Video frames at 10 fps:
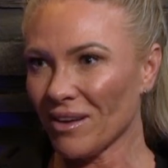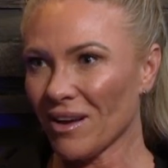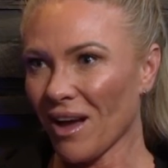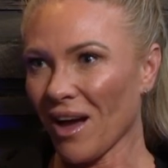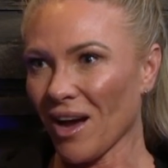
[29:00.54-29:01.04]

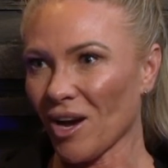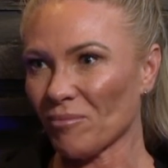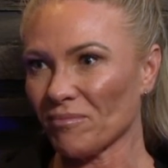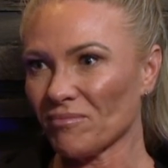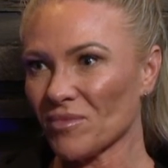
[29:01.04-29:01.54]

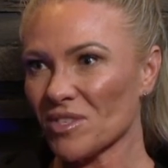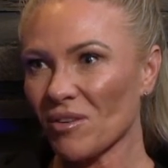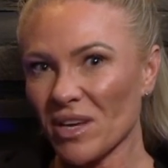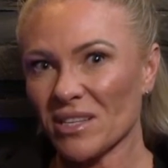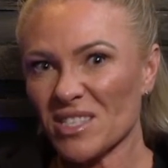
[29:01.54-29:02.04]
So
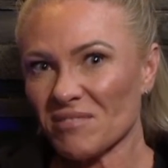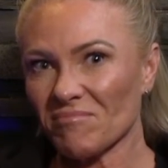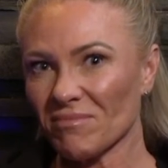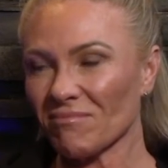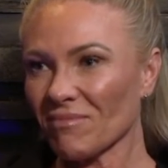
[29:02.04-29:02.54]

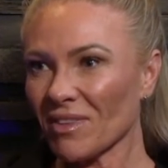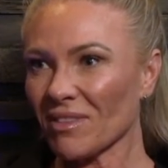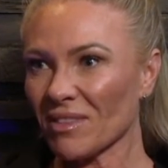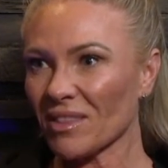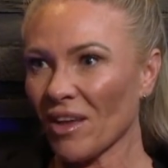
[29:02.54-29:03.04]

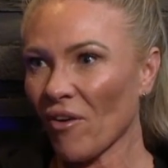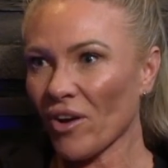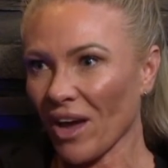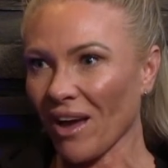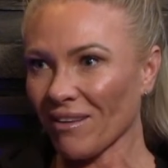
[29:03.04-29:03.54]
they're
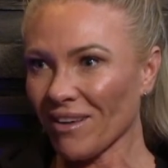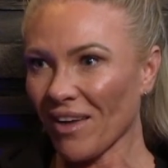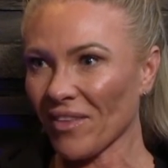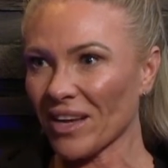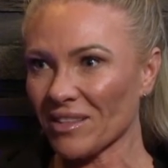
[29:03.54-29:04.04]
okay,
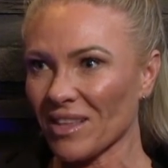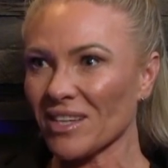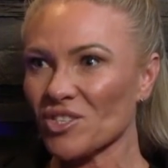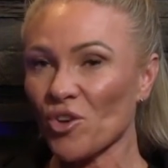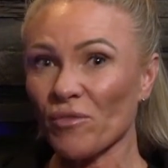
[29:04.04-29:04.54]
and they
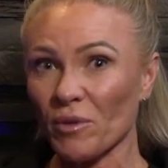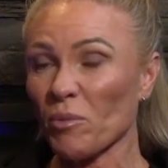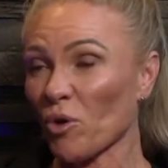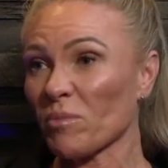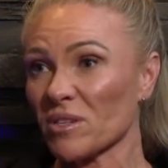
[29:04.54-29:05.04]
serve the
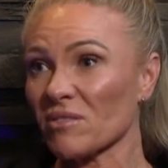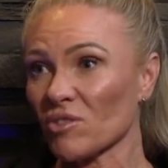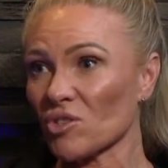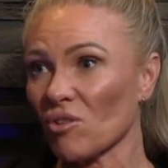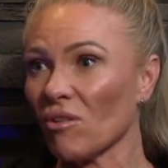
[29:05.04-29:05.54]
purpose for
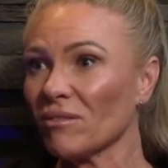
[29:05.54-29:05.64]
sure.